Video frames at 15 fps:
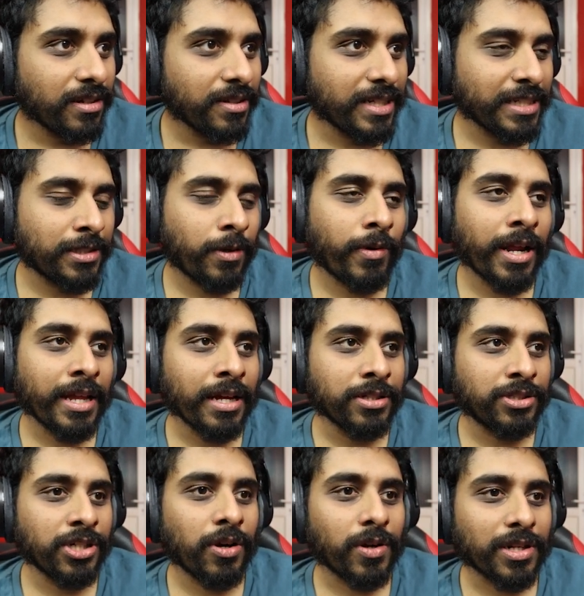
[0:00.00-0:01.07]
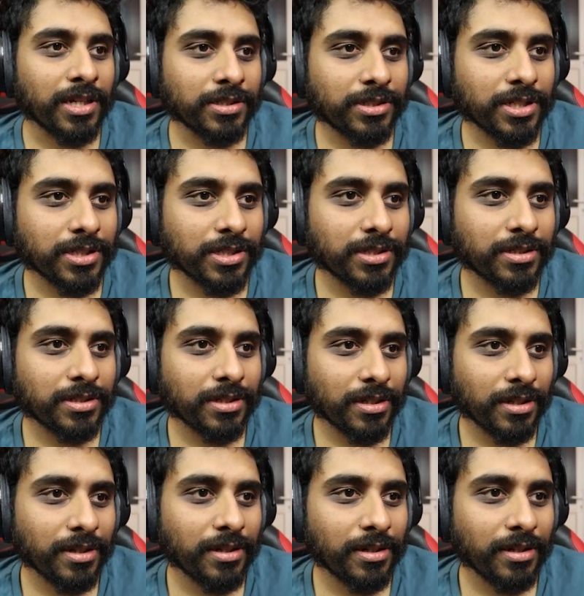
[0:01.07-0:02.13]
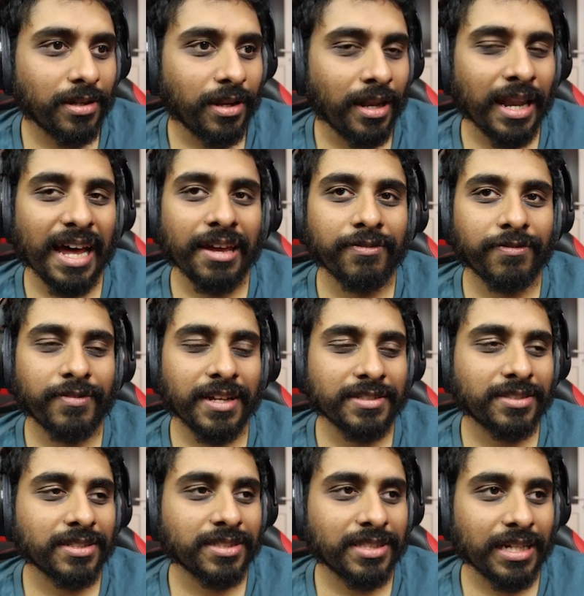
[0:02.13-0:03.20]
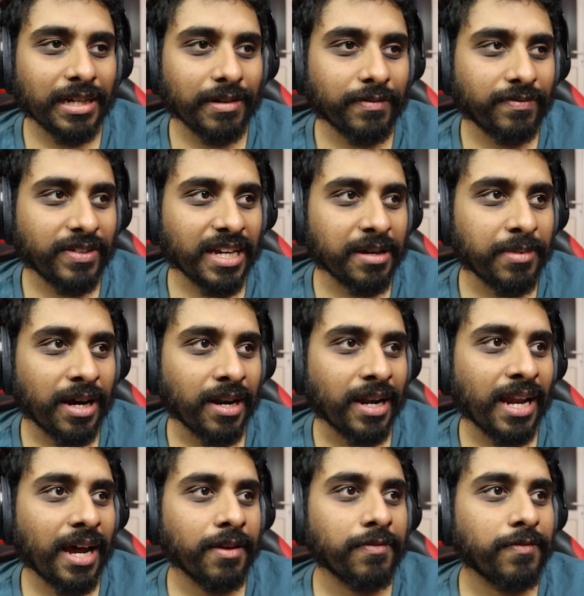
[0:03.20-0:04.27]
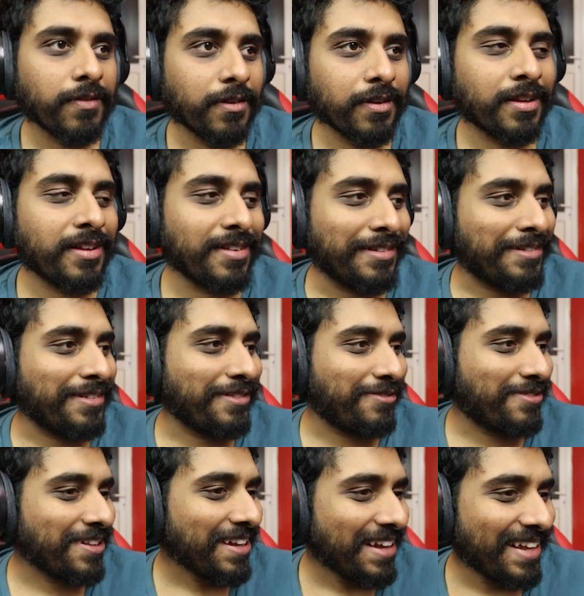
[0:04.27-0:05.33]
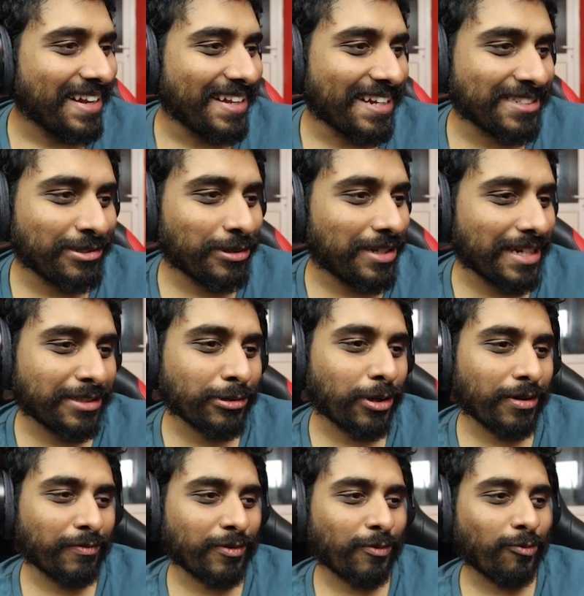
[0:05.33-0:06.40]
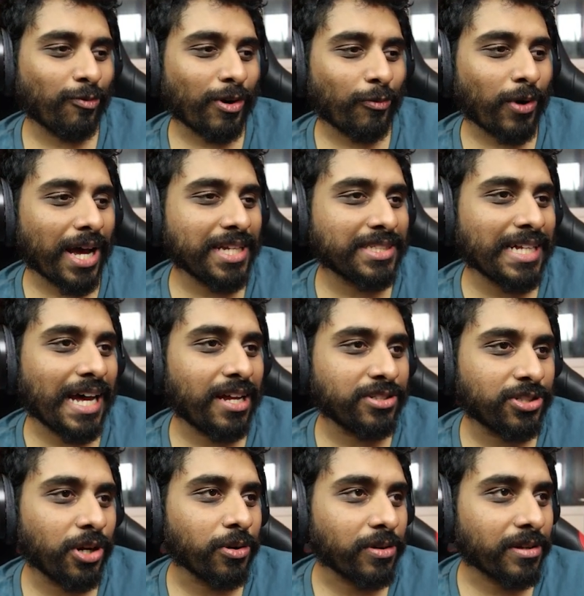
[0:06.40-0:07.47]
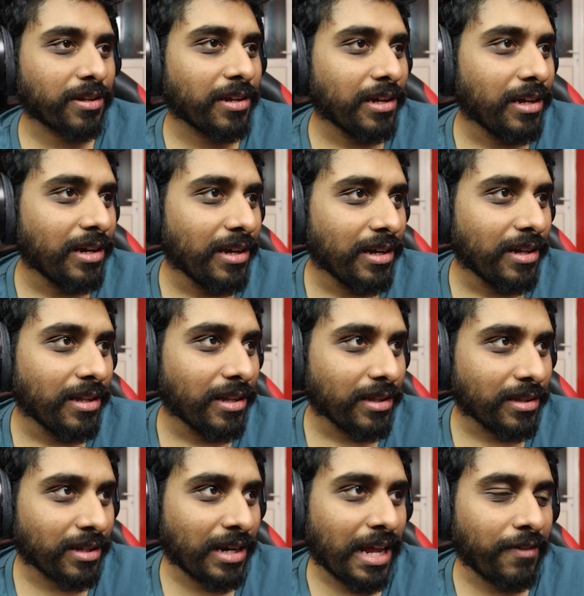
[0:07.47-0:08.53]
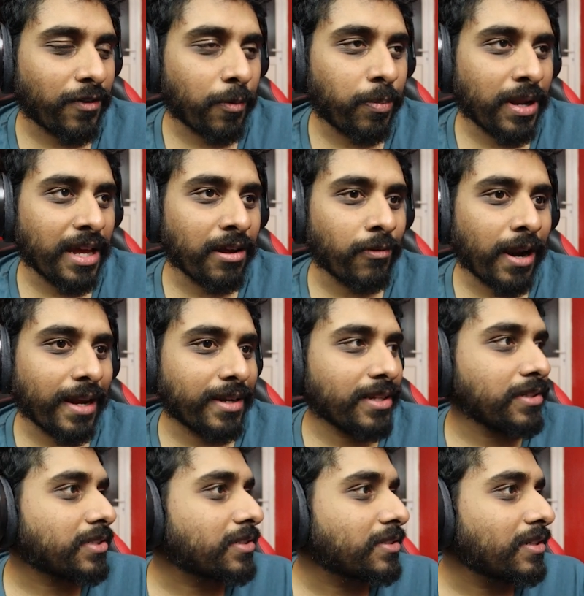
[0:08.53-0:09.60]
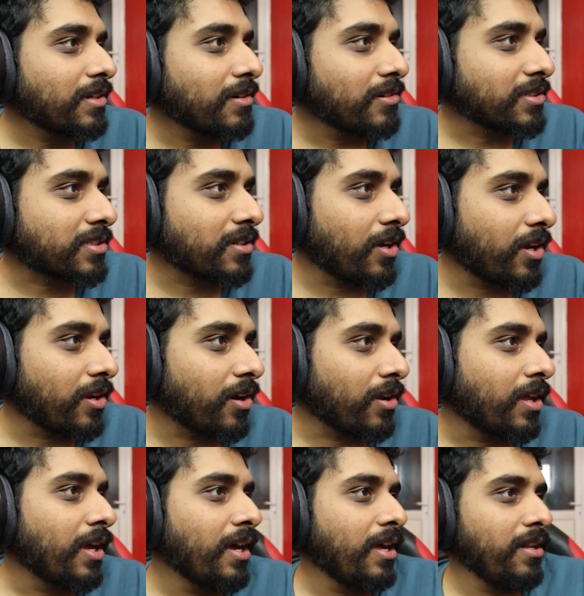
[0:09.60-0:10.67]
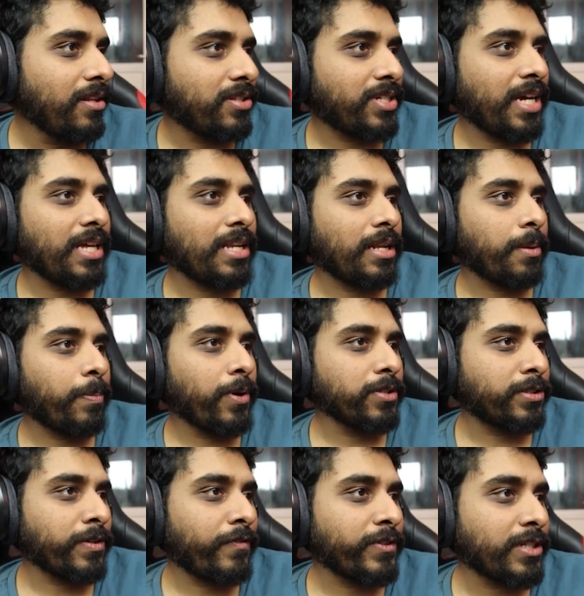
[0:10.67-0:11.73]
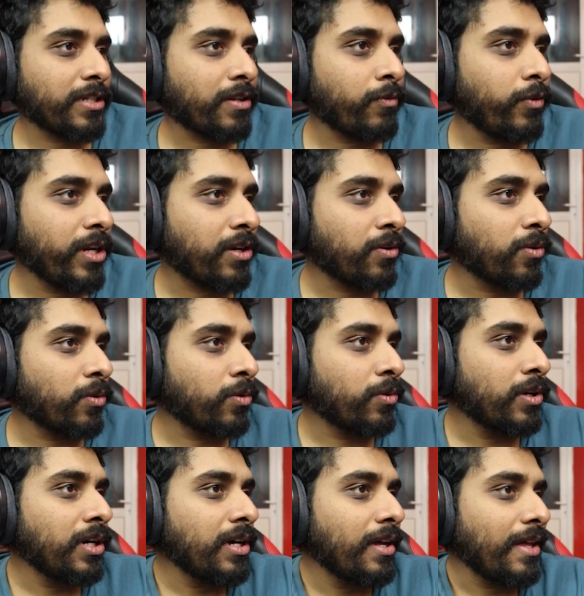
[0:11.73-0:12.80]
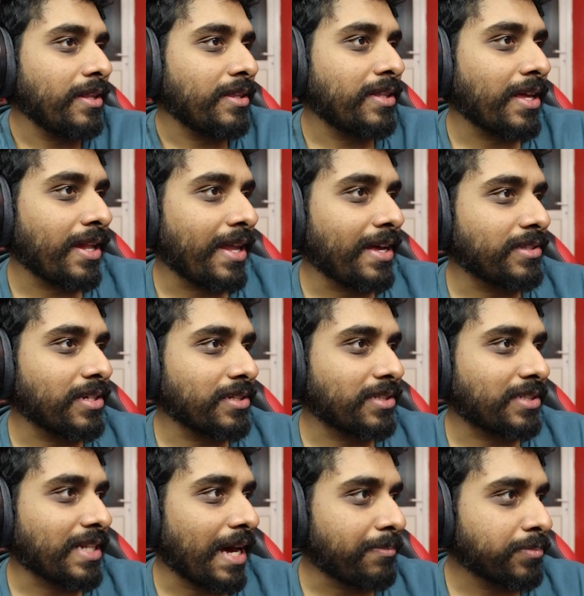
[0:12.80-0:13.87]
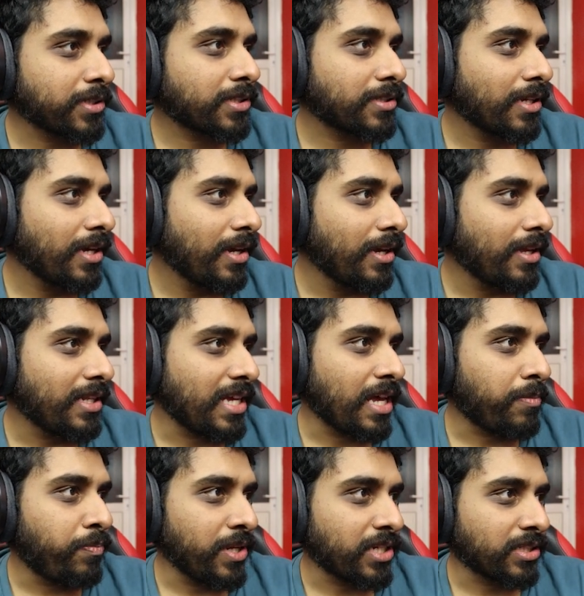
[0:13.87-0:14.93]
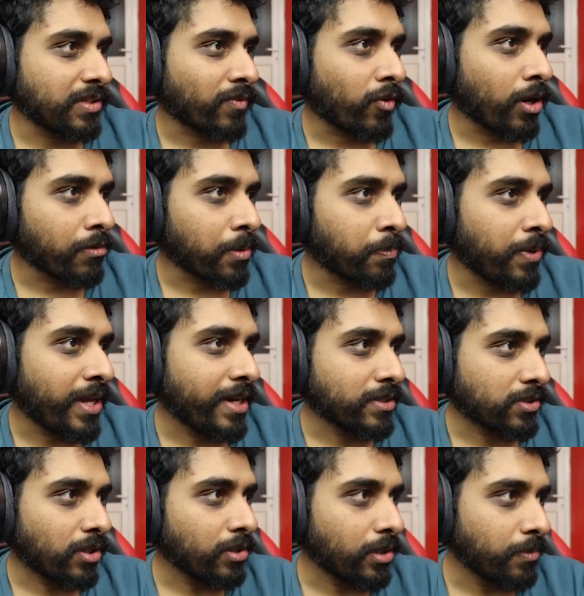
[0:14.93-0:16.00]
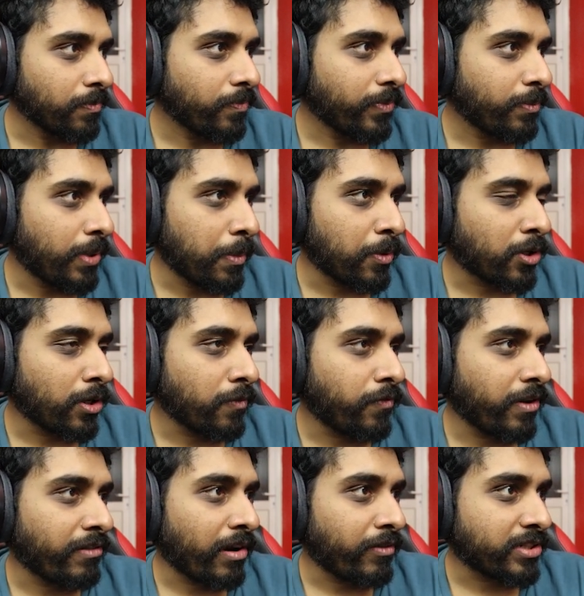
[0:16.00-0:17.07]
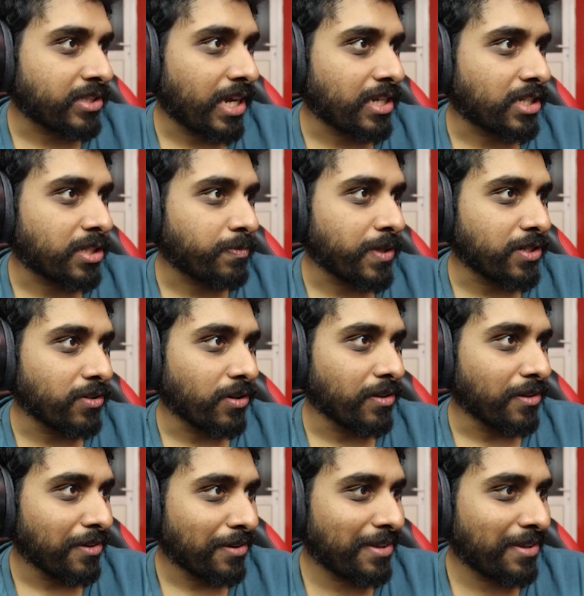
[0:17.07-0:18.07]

That's not really a joke. That's just life. That's just a thing about life. That's not. Why is that a joke? Did an AFL player write this? What's going on? Did you hear that the post office had to recall their latest stamps? They had pictures of Collingwood players on them. People couldn't figure out which side to spit on.